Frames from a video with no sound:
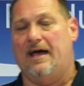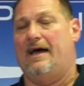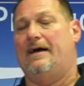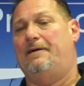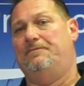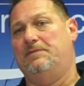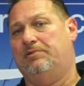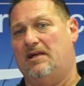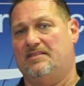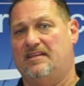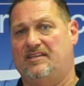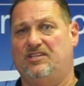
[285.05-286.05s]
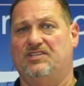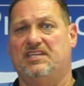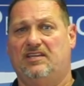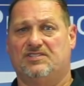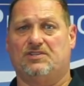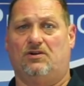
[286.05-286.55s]
Plug that into your
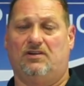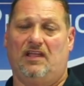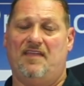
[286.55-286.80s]
Sigma socket,